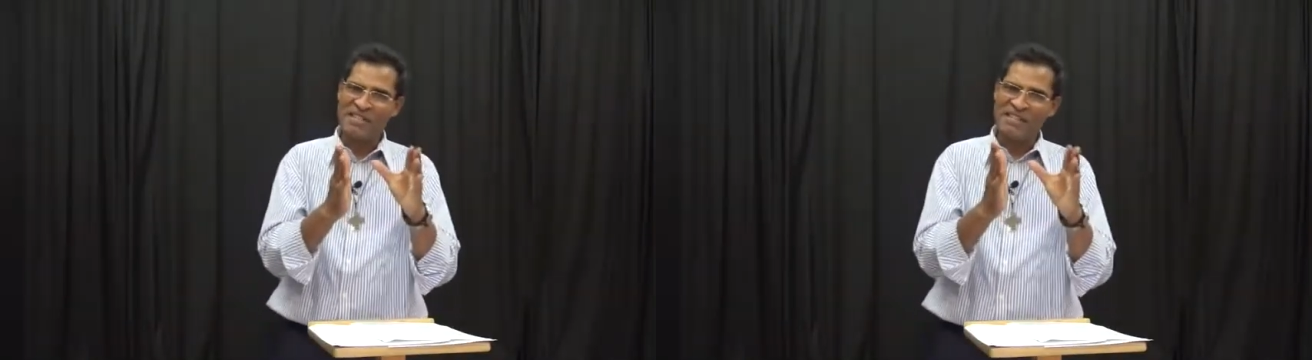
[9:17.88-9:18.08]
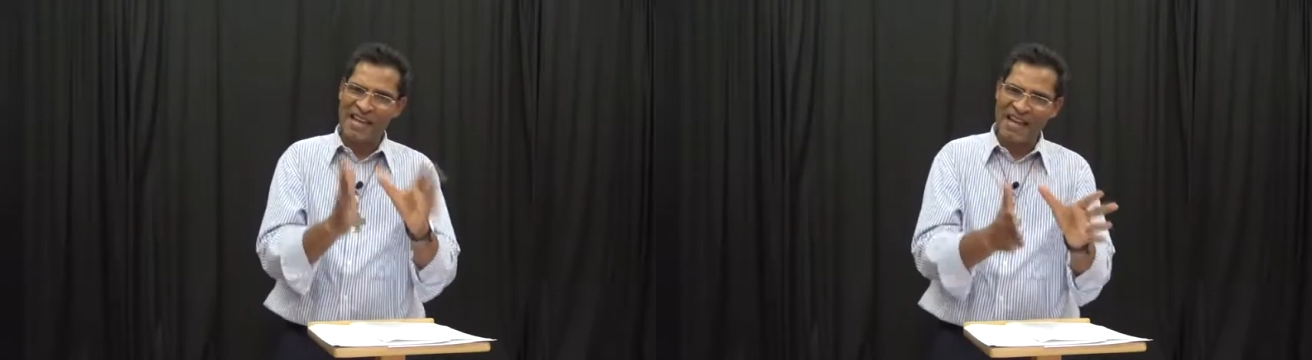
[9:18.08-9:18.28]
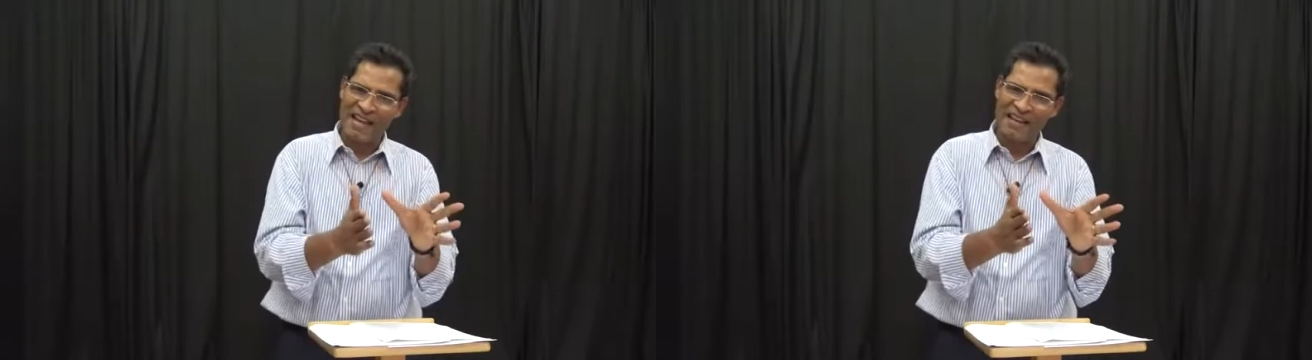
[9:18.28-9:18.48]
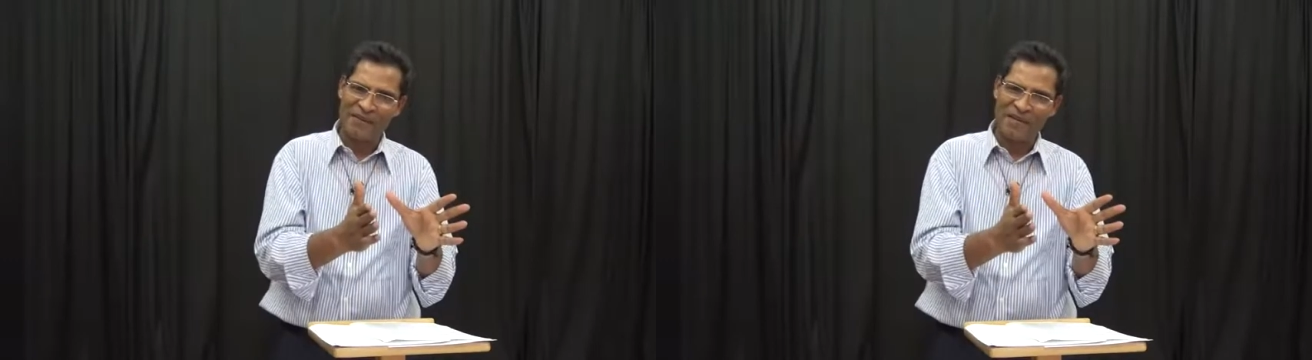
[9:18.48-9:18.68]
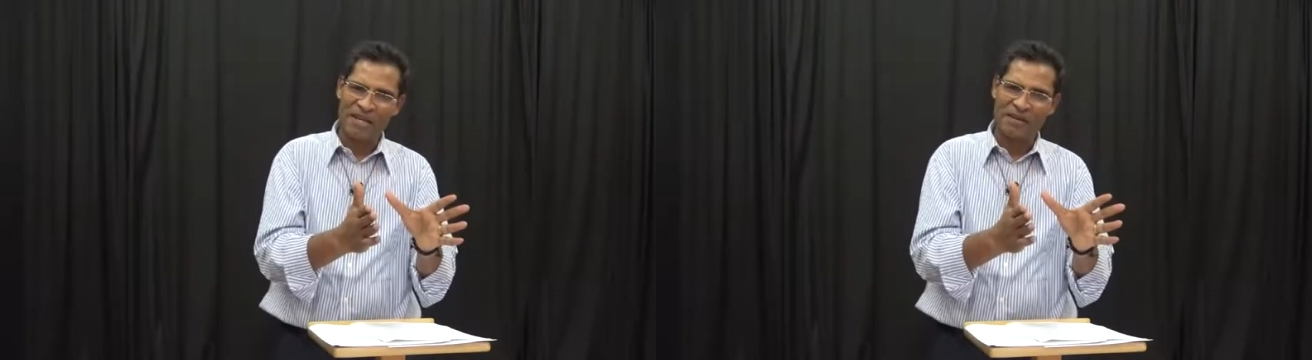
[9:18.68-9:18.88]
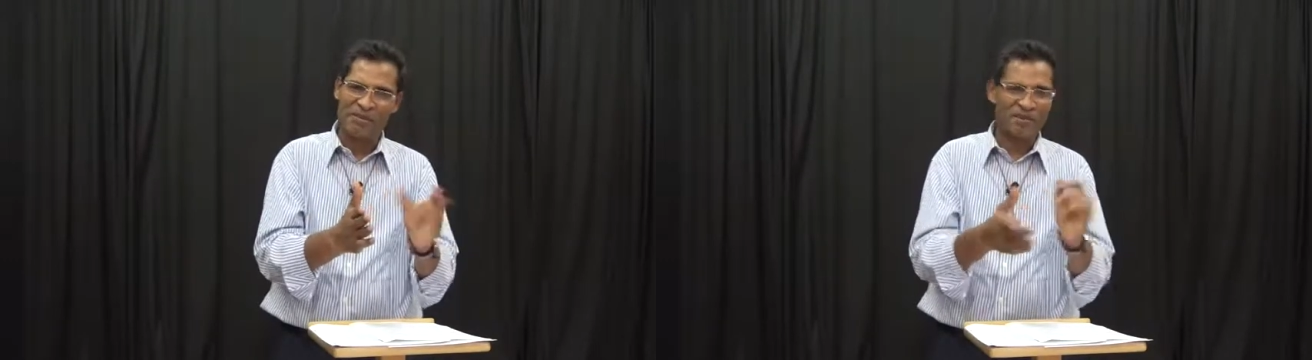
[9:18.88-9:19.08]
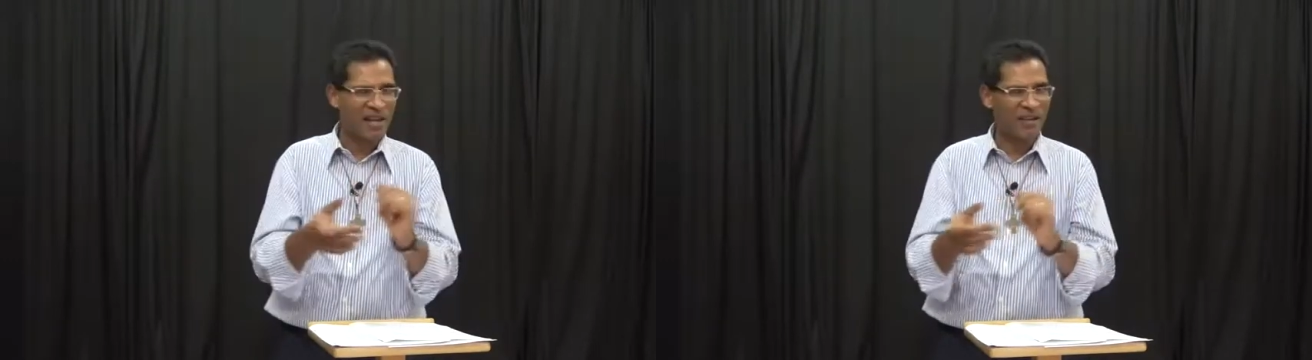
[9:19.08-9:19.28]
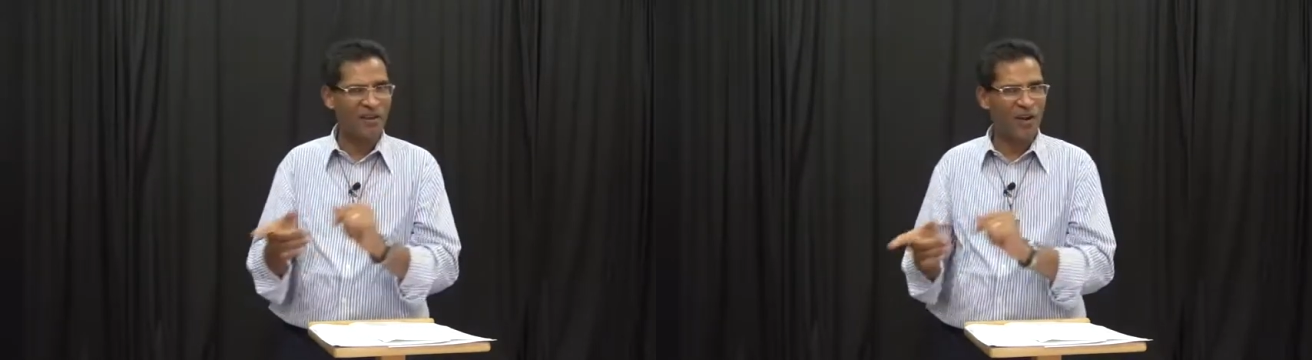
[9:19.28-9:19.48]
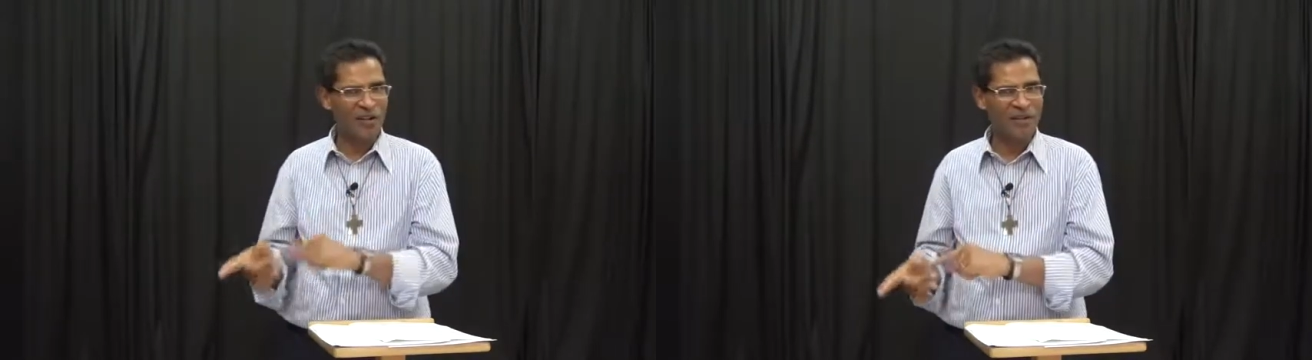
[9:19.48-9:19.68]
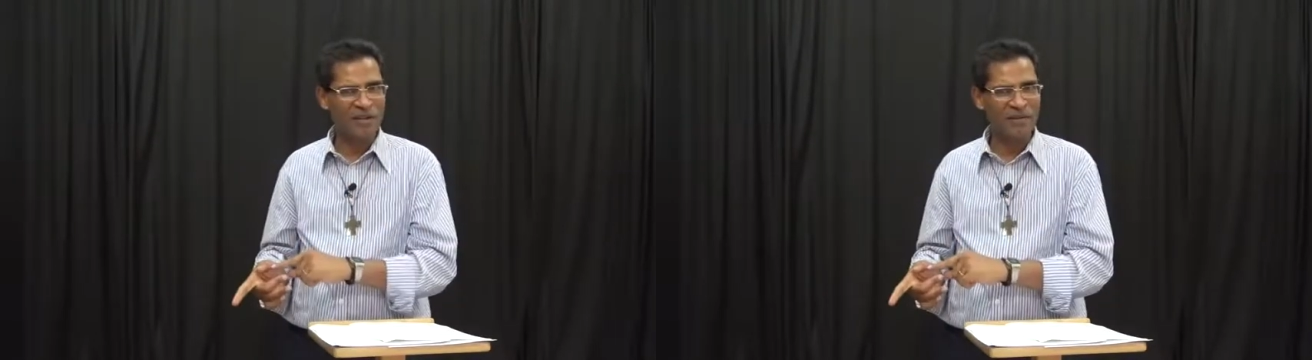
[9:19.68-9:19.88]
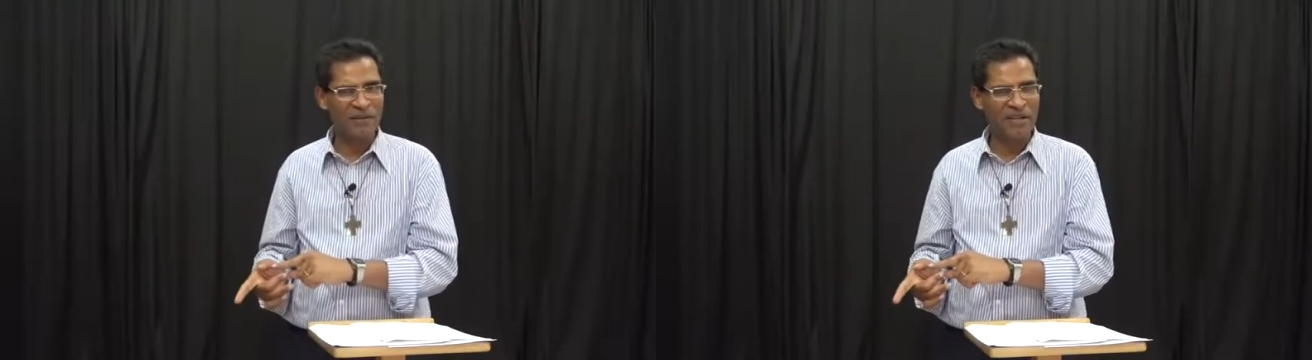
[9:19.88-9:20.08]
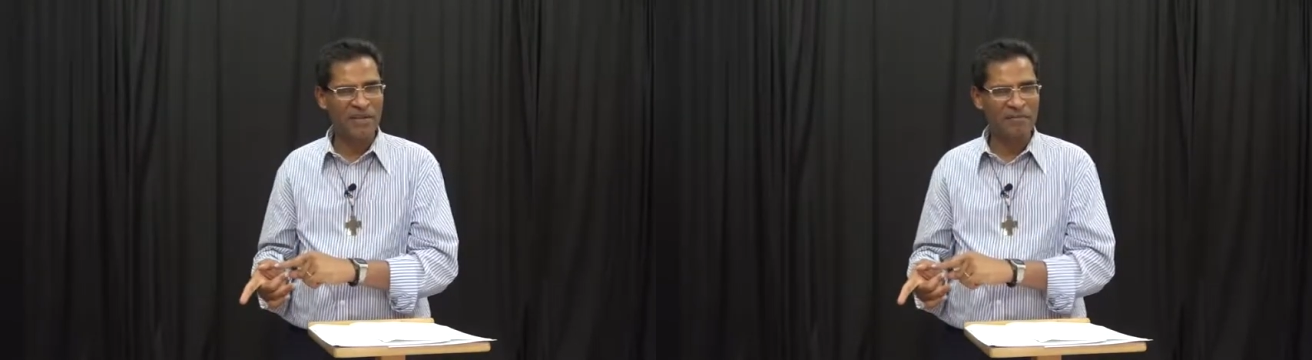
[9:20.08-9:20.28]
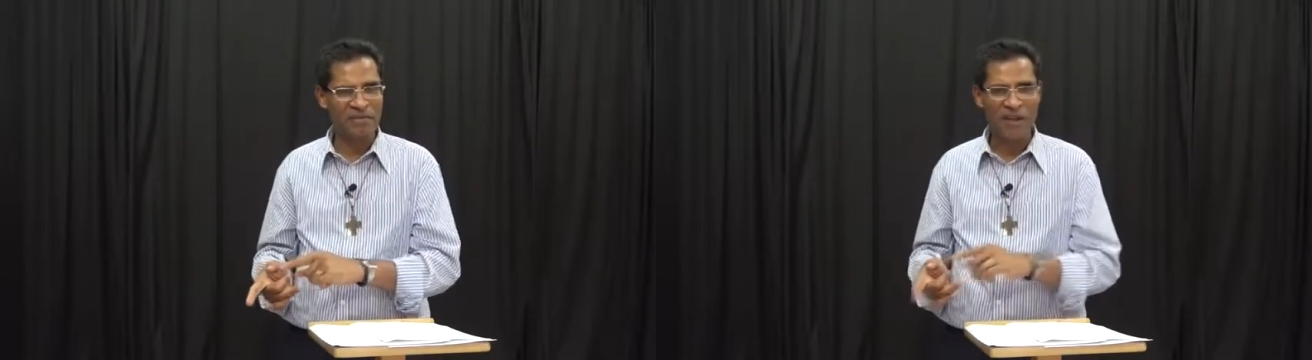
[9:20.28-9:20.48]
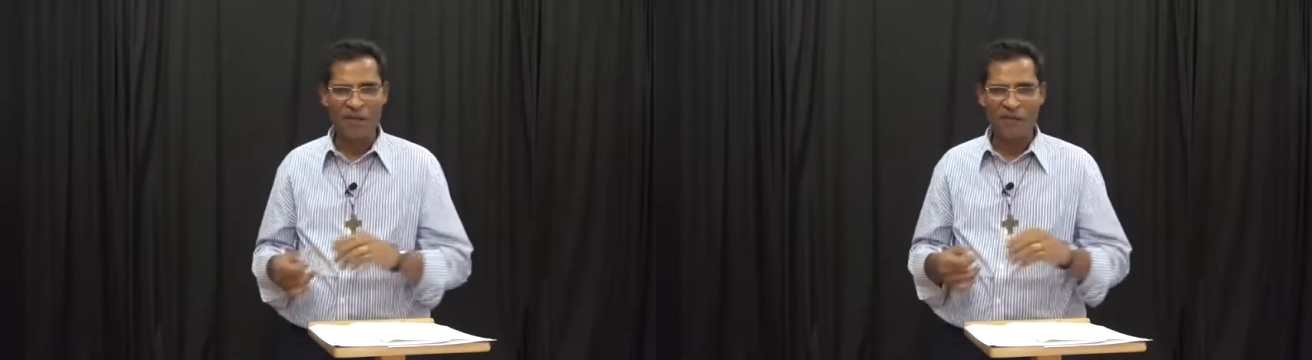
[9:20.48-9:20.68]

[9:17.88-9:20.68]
scale variables and ordinal variables.